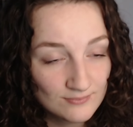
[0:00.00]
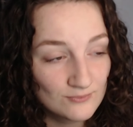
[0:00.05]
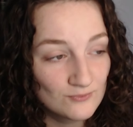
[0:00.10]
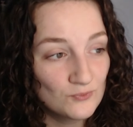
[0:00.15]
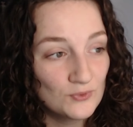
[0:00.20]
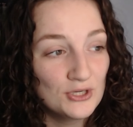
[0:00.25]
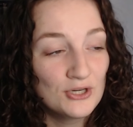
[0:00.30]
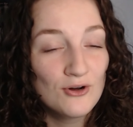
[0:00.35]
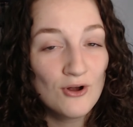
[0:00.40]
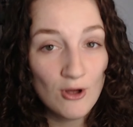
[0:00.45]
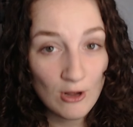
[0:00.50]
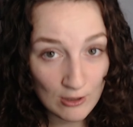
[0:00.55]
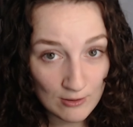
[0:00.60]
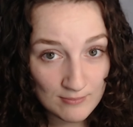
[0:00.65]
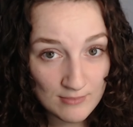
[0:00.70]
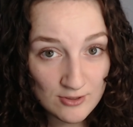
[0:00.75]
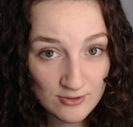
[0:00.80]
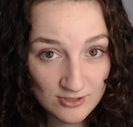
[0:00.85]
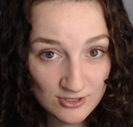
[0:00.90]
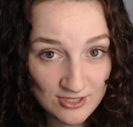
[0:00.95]
We're
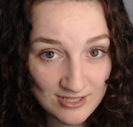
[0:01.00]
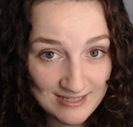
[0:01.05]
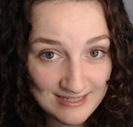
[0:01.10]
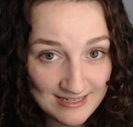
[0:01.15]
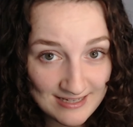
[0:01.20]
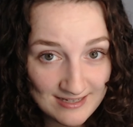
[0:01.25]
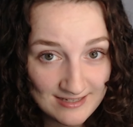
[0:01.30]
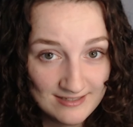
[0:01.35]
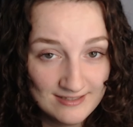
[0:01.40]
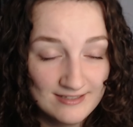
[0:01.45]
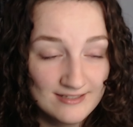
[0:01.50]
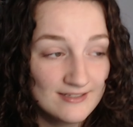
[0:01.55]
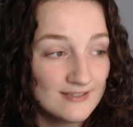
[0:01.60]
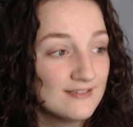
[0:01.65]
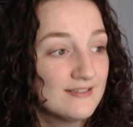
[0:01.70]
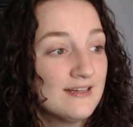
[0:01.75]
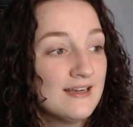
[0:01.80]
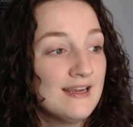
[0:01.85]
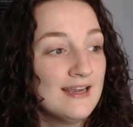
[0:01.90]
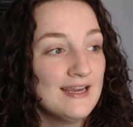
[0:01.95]
almost to the end,
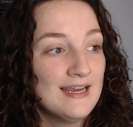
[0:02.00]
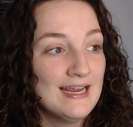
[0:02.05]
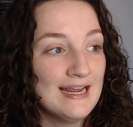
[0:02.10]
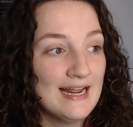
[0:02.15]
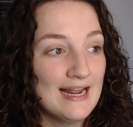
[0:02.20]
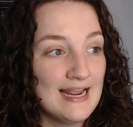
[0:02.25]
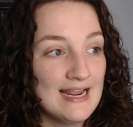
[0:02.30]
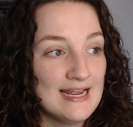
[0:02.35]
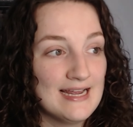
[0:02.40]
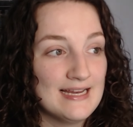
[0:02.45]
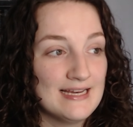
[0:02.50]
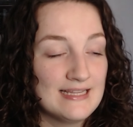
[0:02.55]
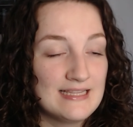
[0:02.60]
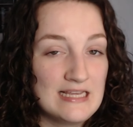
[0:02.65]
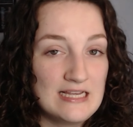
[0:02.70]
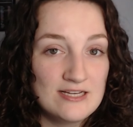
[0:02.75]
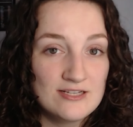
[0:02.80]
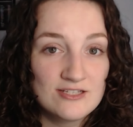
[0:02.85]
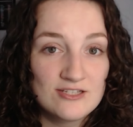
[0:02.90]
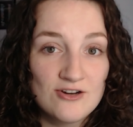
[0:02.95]
and
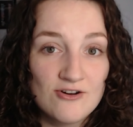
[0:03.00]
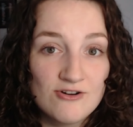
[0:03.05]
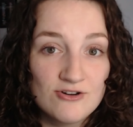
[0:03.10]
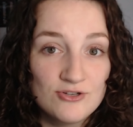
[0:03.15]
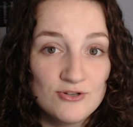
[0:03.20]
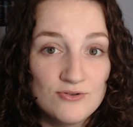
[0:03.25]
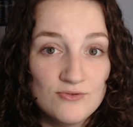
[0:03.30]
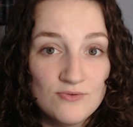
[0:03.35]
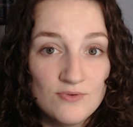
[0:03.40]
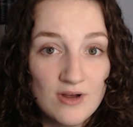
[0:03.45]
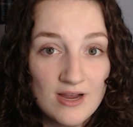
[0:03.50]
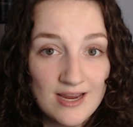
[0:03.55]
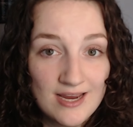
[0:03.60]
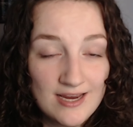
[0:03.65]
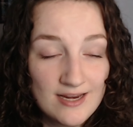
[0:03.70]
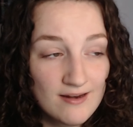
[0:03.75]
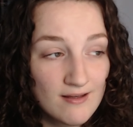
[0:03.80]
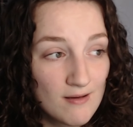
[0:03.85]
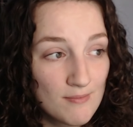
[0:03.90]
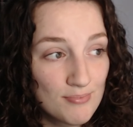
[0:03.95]
things start to
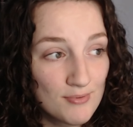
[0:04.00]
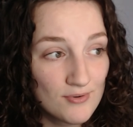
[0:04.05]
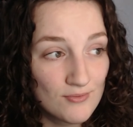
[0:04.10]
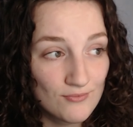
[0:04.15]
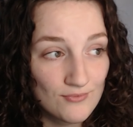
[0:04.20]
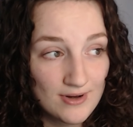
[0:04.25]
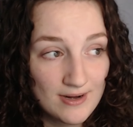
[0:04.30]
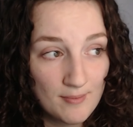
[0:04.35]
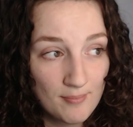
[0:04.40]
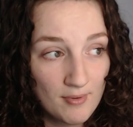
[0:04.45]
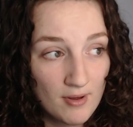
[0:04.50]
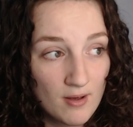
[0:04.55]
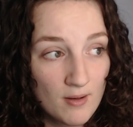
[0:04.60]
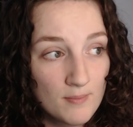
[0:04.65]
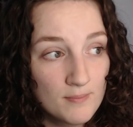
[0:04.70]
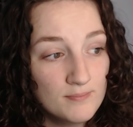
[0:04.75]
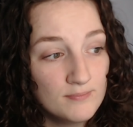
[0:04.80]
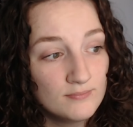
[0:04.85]
heat up, ramp up